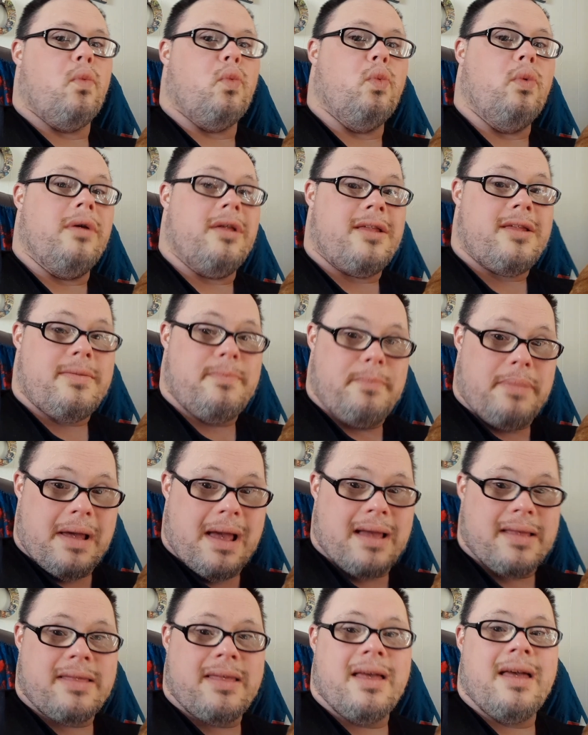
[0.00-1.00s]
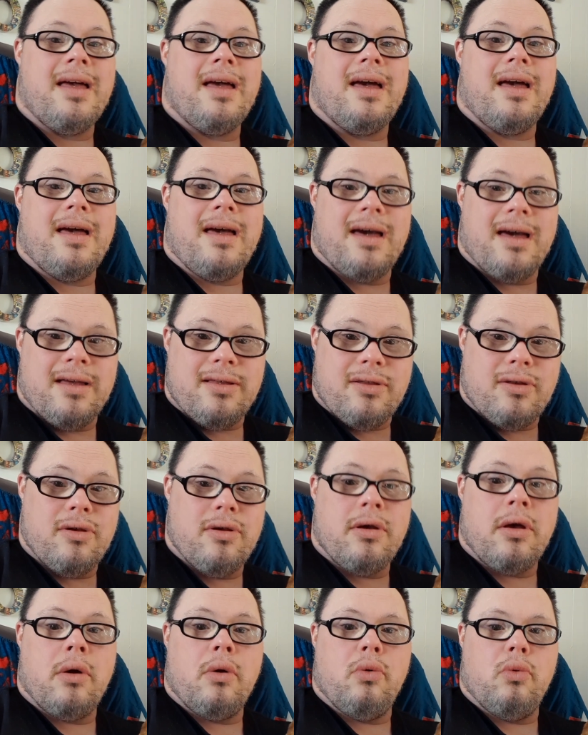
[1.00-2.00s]
Respect
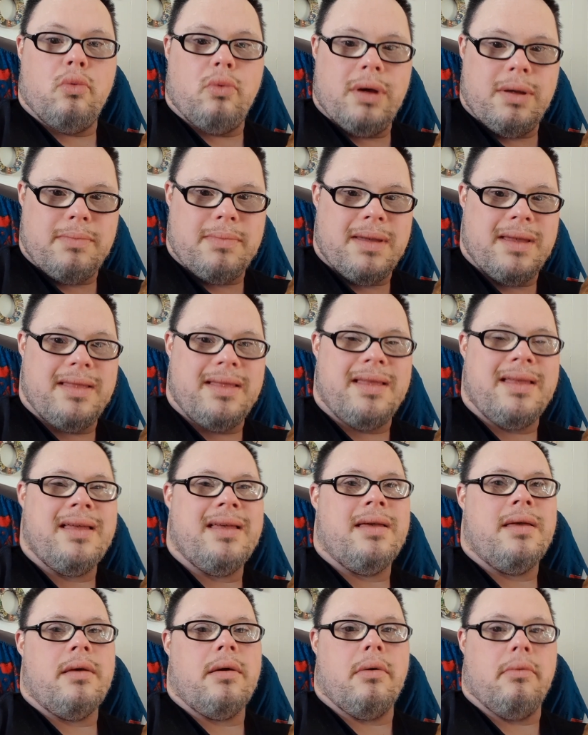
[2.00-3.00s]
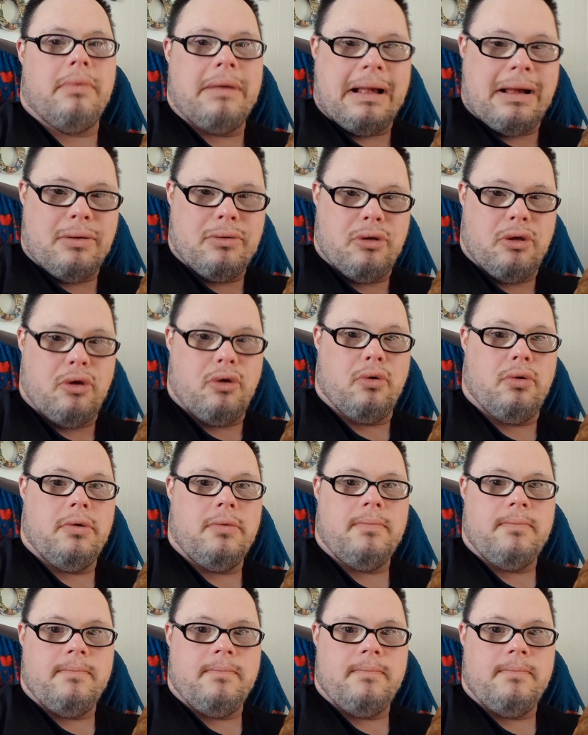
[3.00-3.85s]
other women around you.